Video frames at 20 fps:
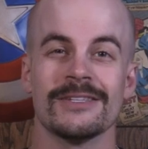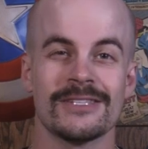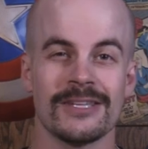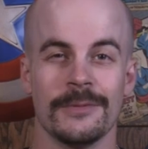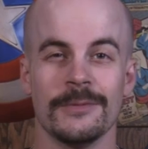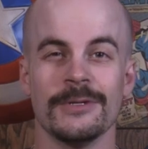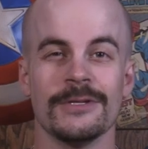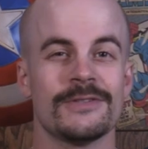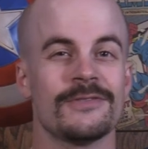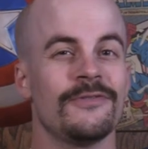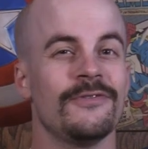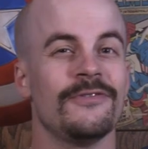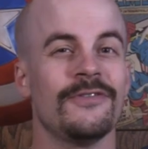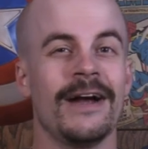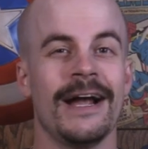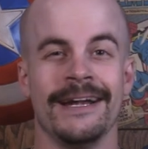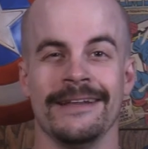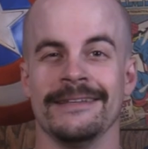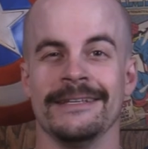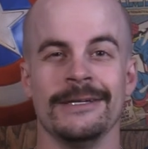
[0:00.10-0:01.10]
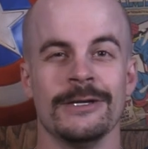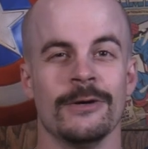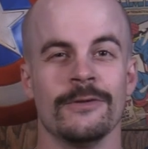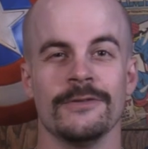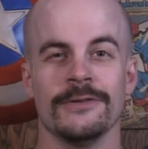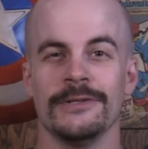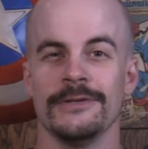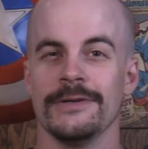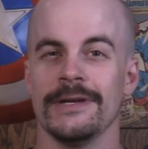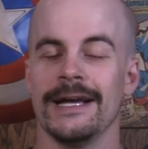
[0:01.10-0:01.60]
Summer is finally
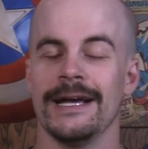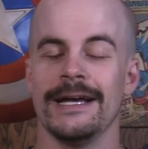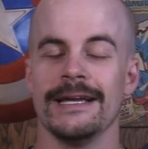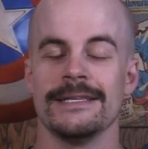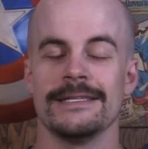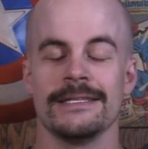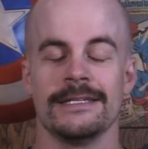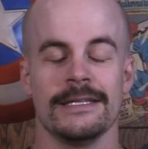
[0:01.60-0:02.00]
over, you guys,